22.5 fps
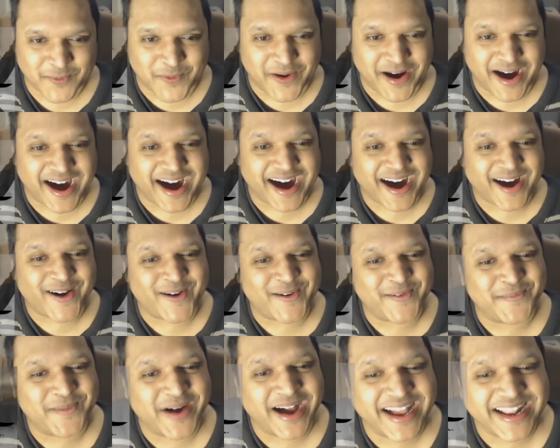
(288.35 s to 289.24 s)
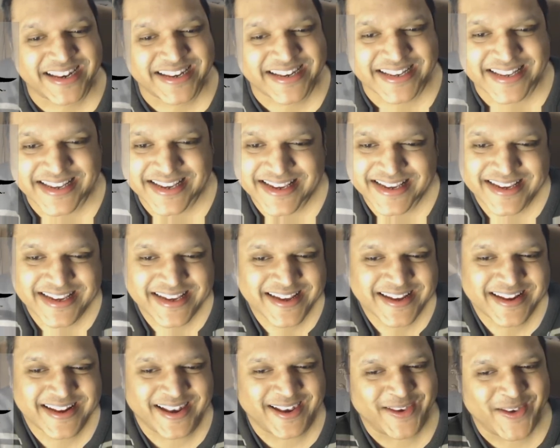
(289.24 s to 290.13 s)
Wow, man.
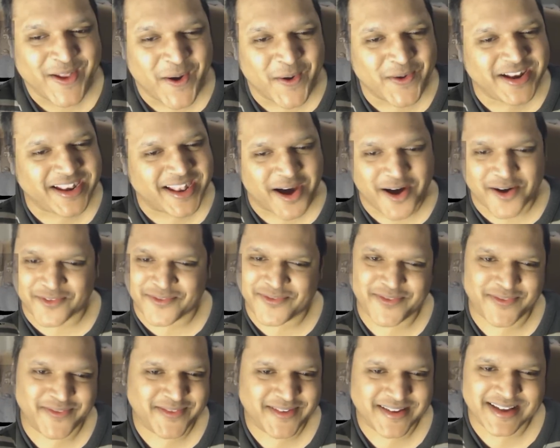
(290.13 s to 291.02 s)
No love.